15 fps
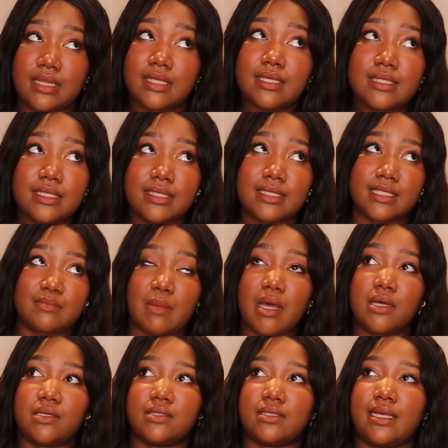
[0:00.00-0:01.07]
This
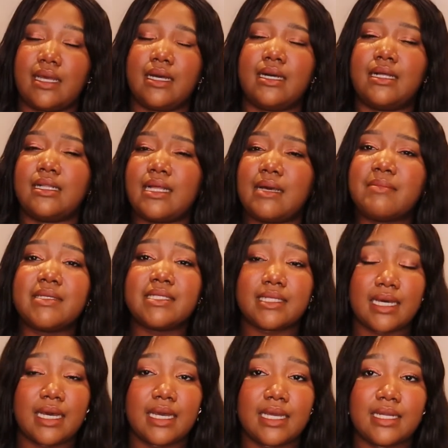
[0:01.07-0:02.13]
smells like a
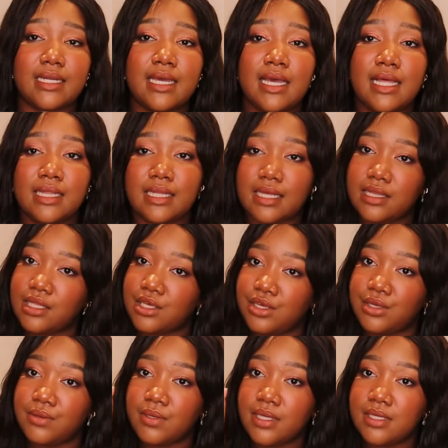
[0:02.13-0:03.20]
clementine, like the
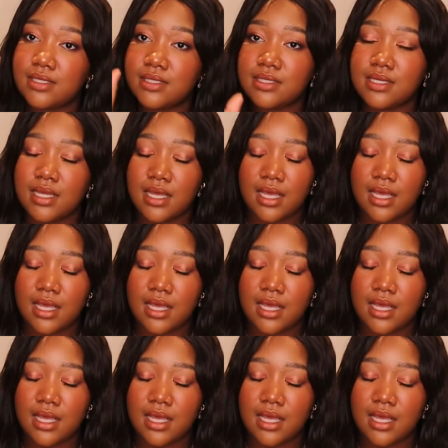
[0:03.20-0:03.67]
cuties.